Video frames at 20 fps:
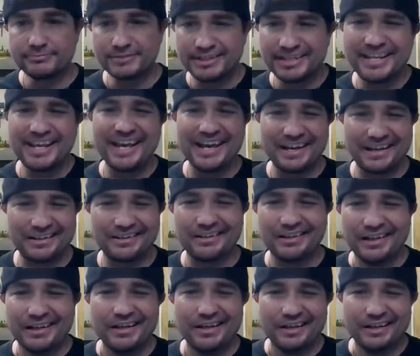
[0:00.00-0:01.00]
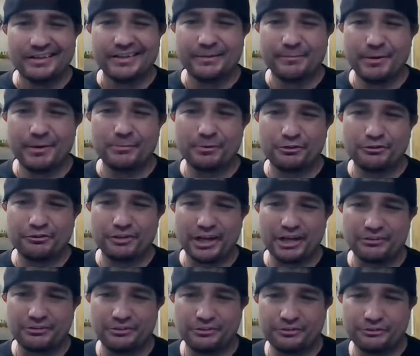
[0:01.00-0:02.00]
Yeah, the member
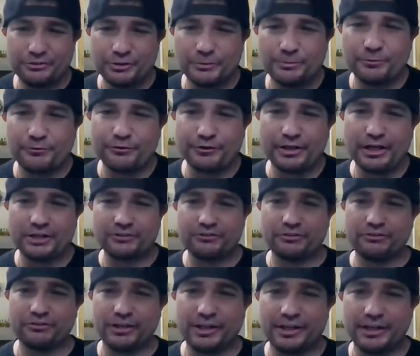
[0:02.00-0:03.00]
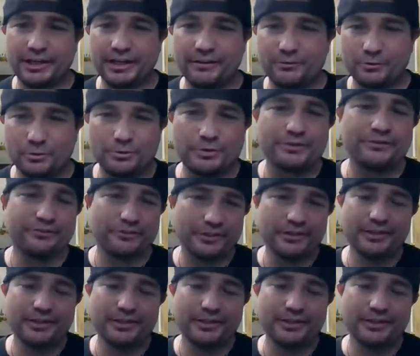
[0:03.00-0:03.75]
section is stupid for not just letting everyone see.